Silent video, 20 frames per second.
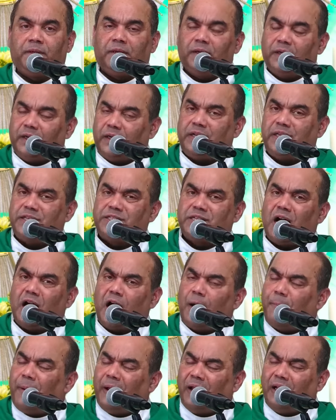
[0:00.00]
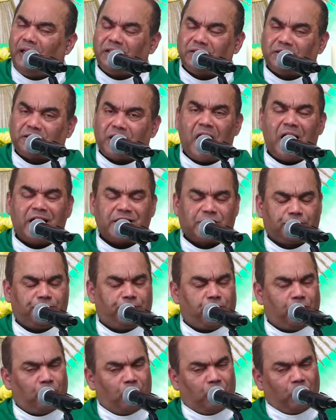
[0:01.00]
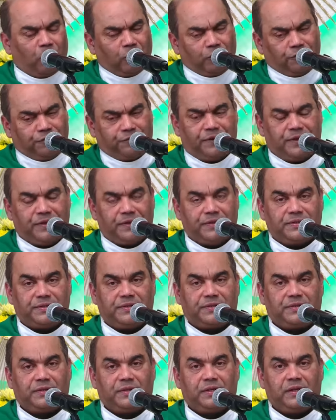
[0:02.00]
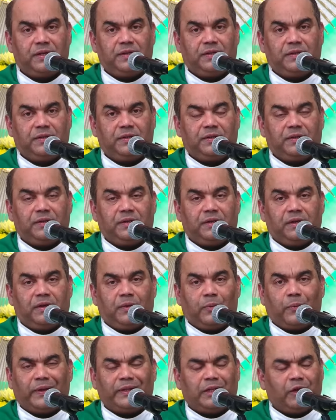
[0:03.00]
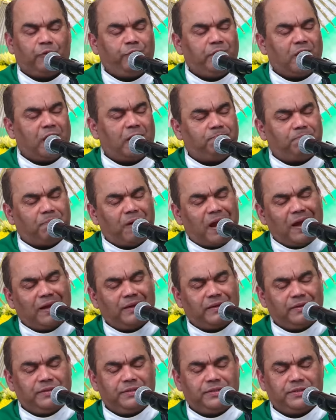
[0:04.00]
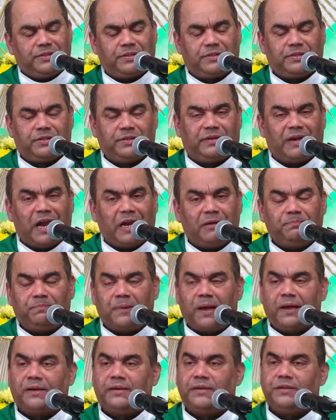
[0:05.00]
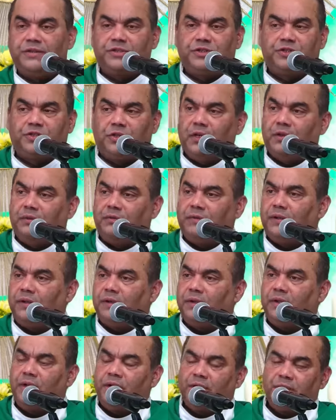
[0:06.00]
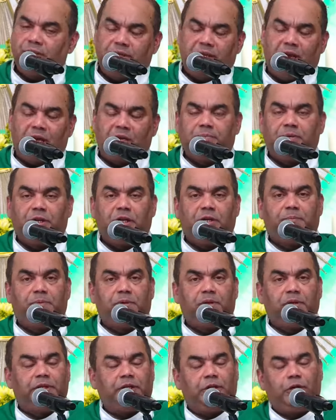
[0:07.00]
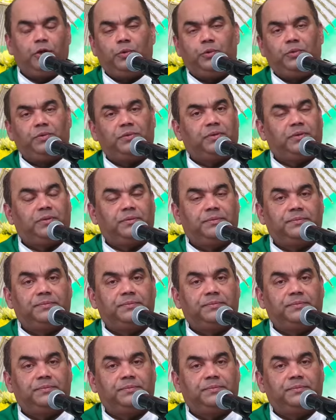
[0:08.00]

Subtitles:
It is an uphill task for all of us, whether we are parents, grandparents, children, young people, youth.